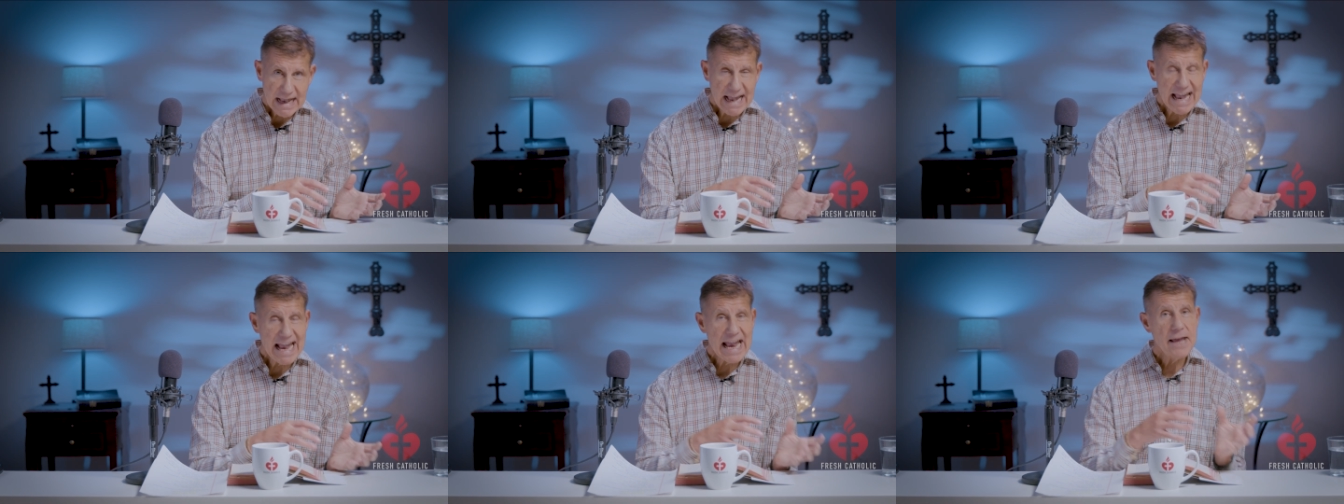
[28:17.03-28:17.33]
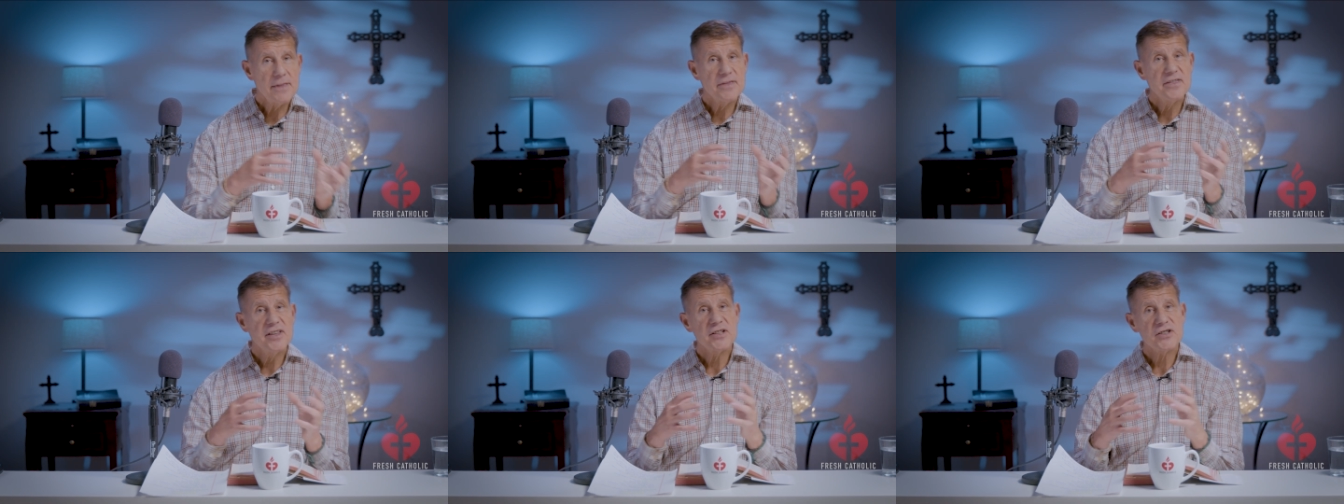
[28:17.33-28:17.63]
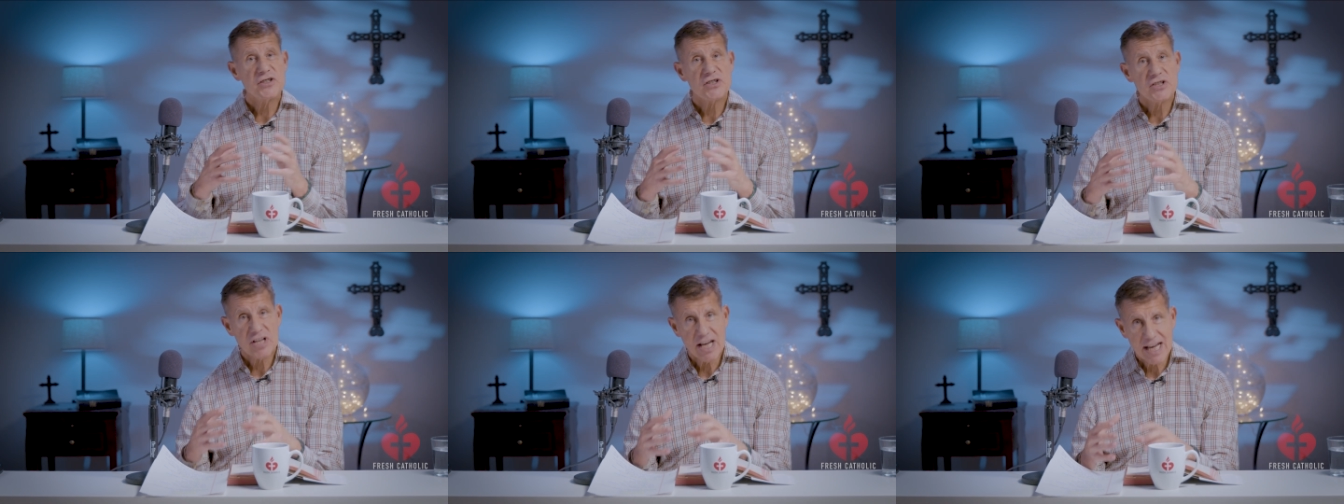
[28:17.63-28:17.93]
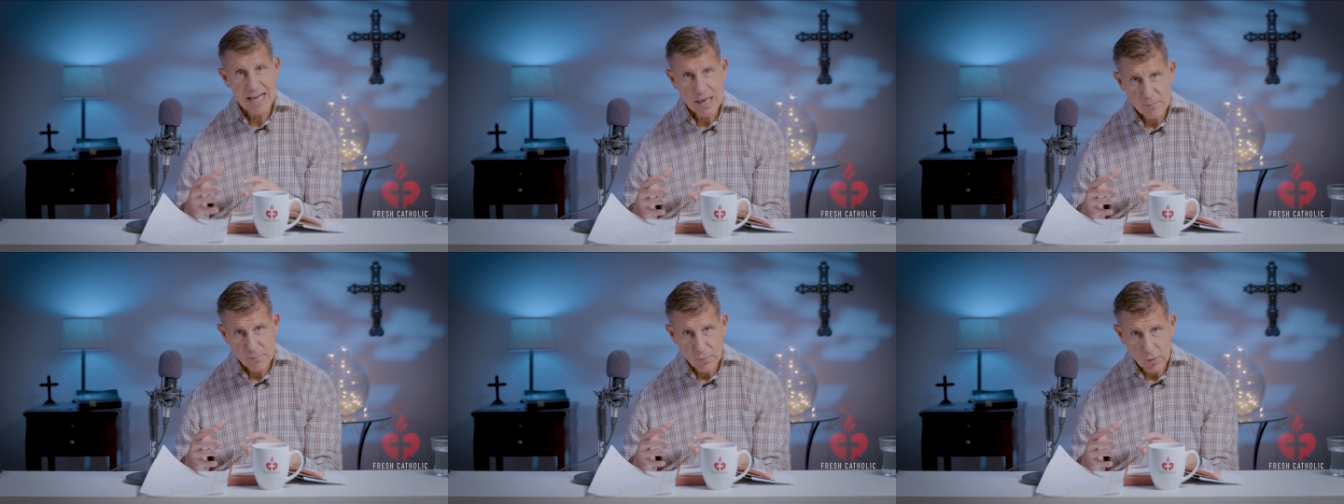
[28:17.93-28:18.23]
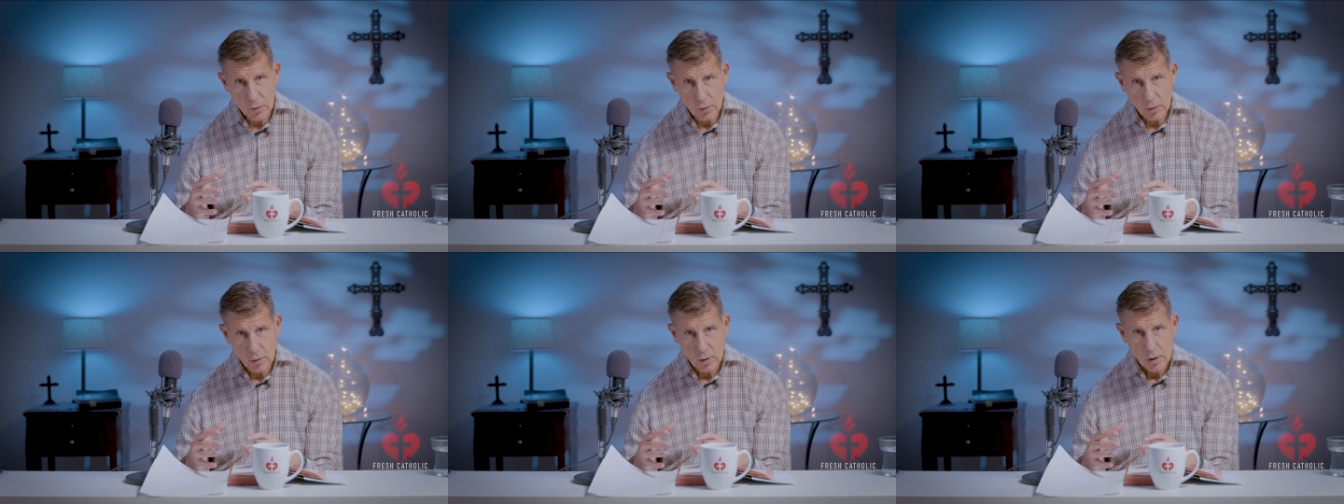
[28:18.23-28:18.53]
and this
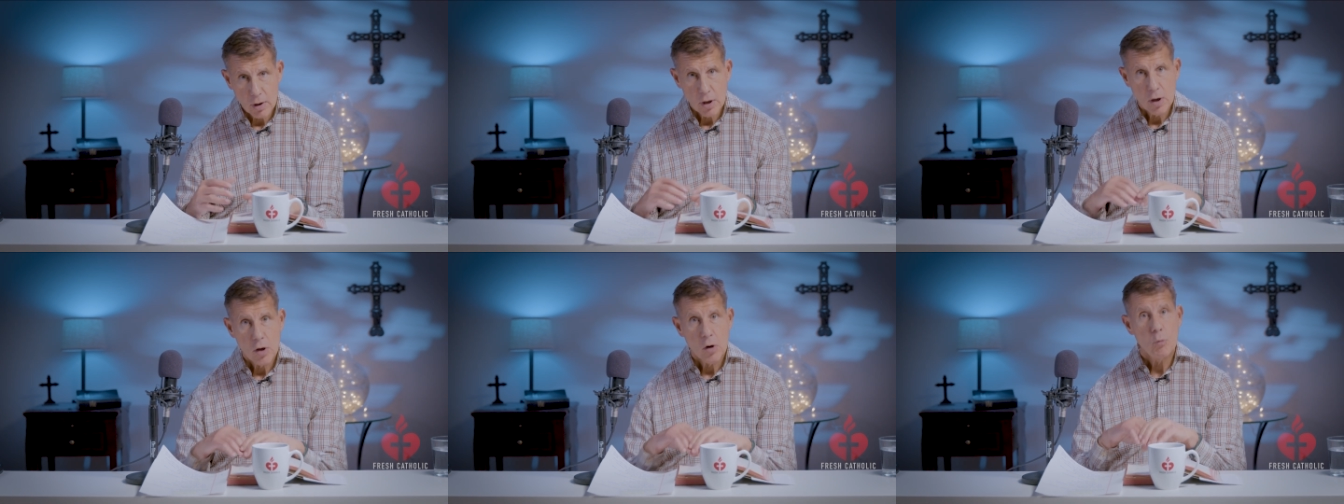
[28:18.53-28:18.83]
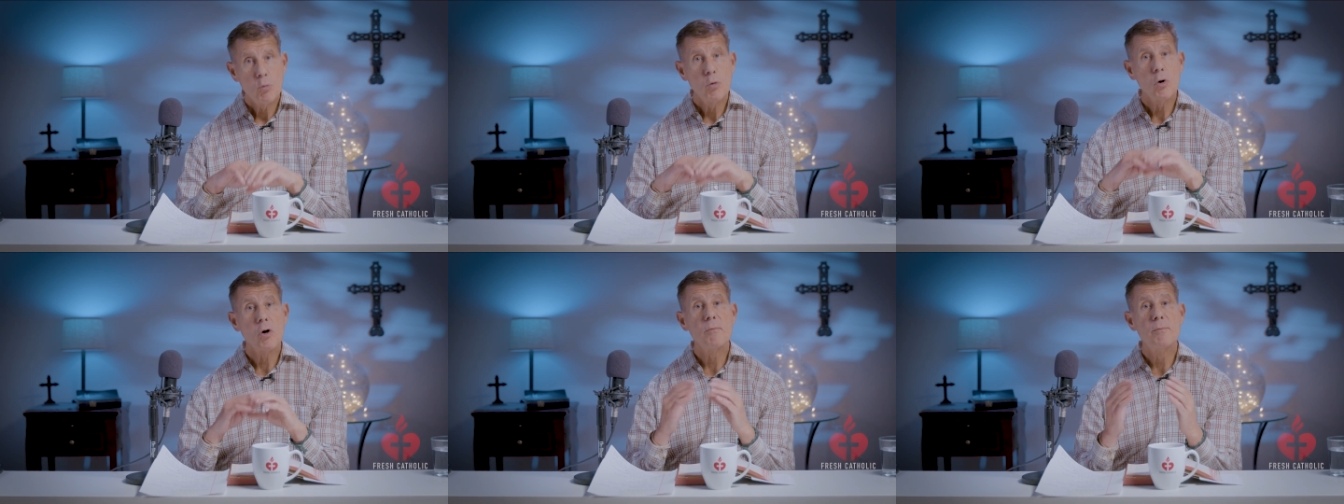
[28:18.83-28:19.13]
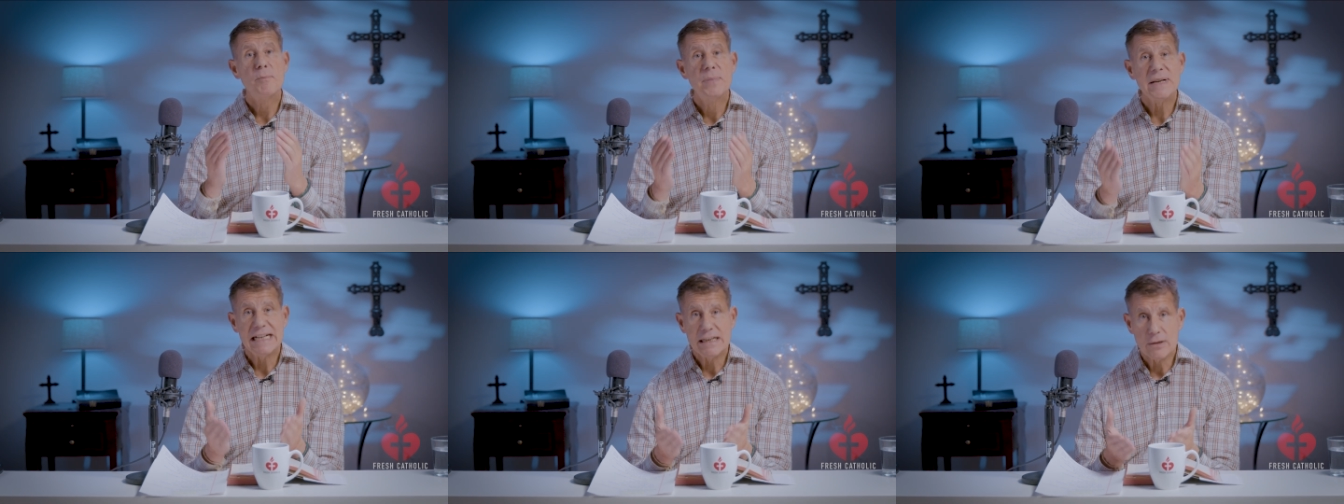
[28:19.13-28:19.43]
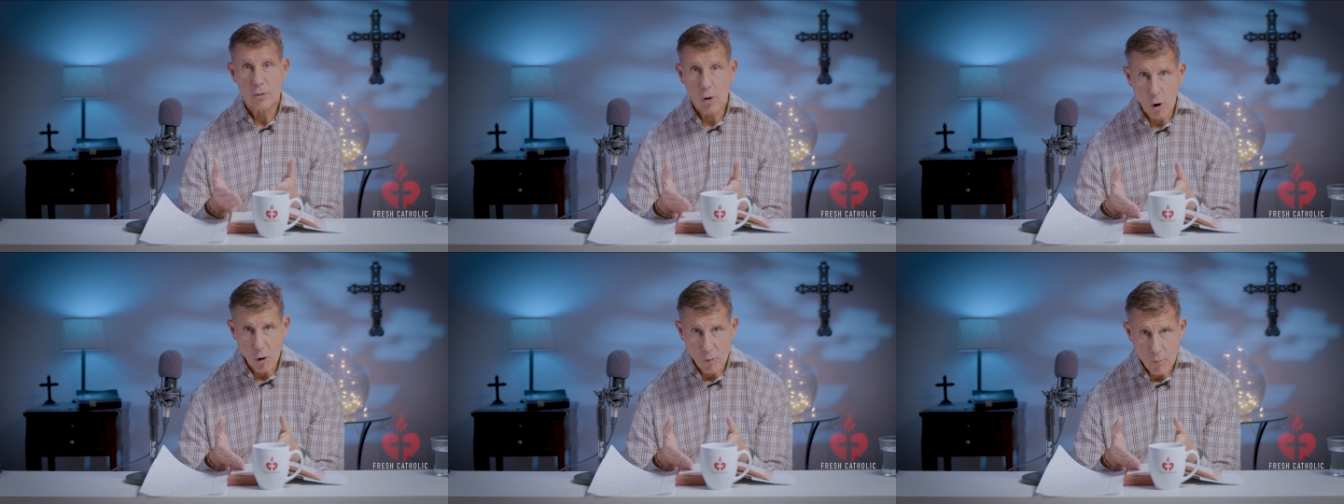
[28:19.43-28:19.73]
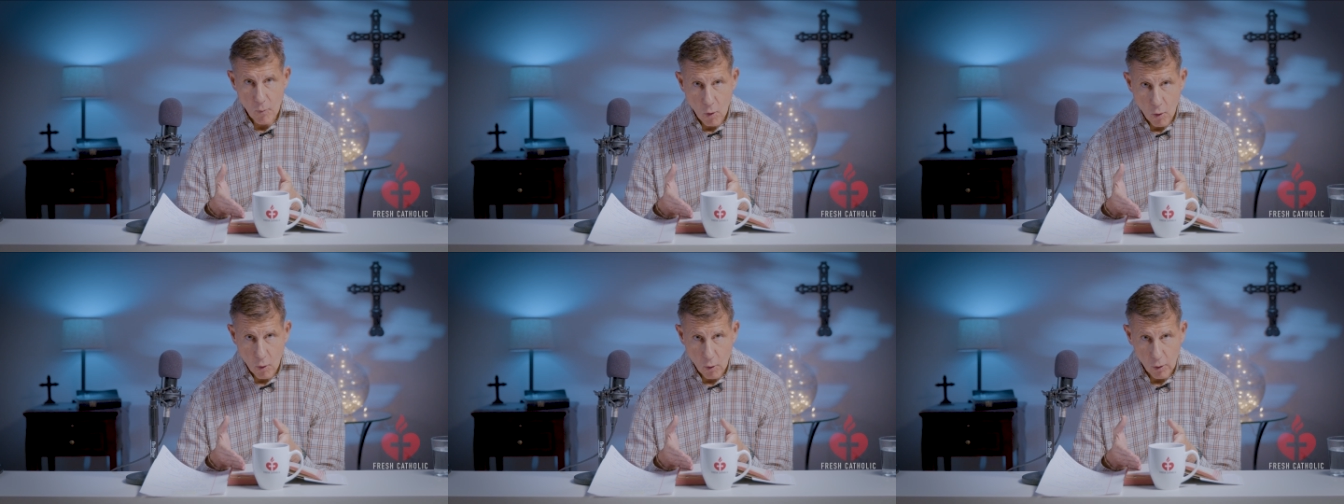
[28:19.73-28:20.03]
temple will be no
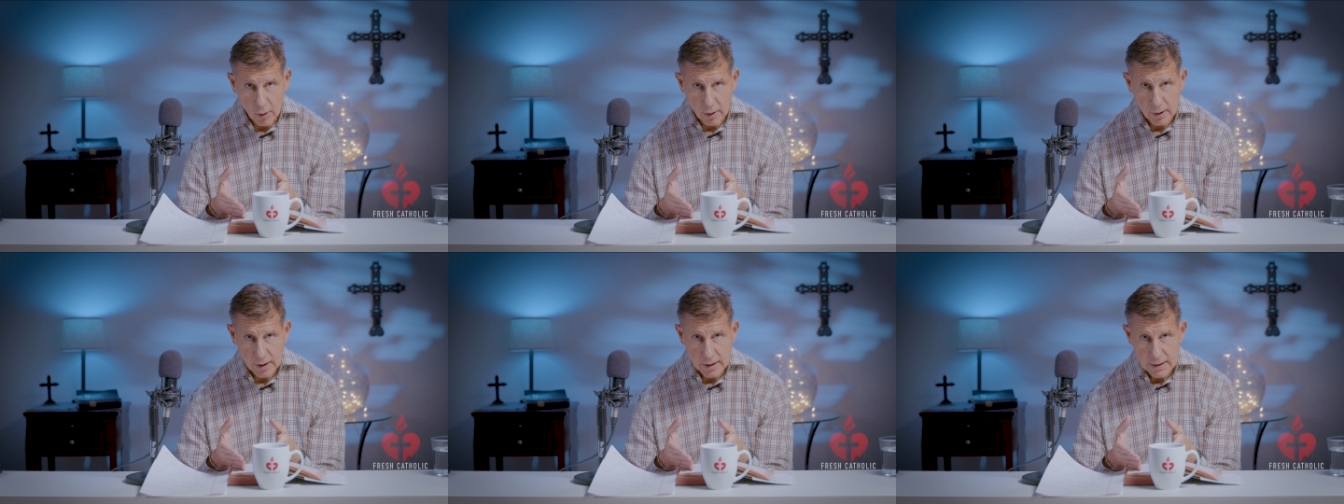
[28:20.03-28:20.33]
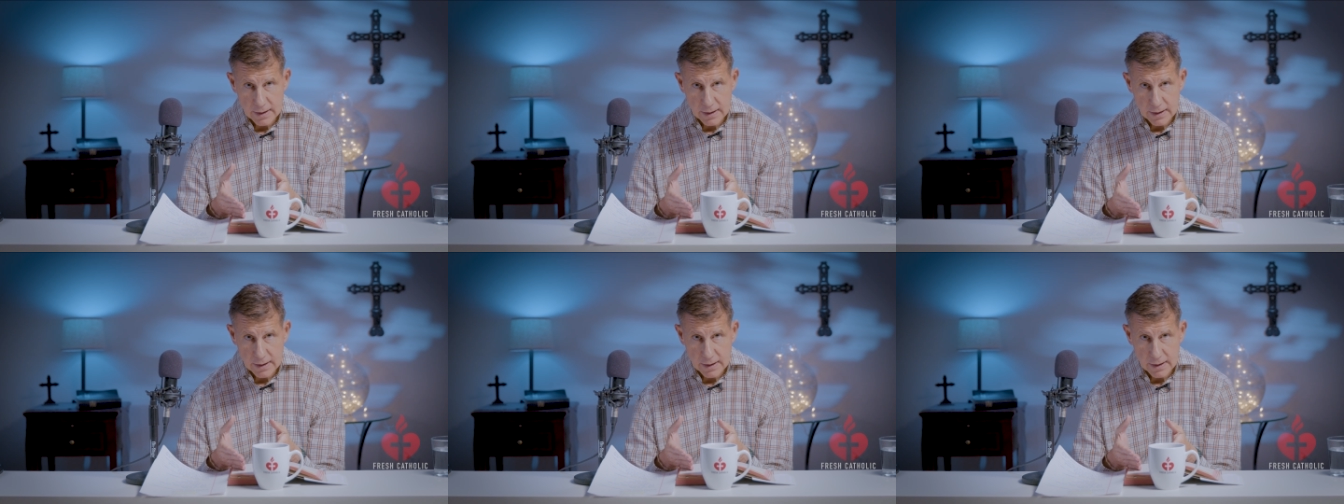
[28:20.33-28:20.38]
more.